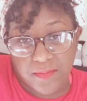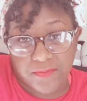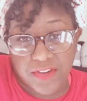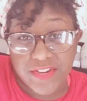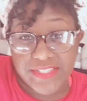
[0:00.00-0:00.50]

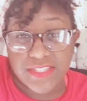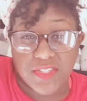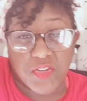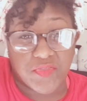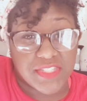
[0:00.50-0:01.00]
very
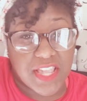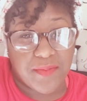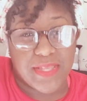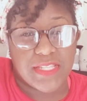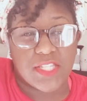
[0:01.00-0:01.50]
sensitive
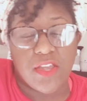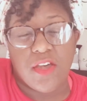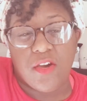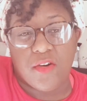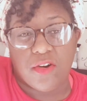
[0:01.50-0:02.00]
stomachs
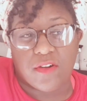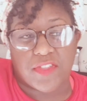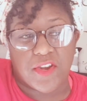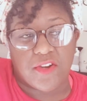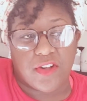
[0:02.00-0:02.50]
or if
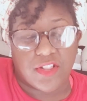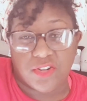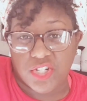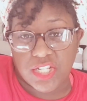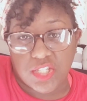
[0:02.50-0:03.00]
they're
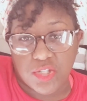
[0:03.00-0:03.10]
allergic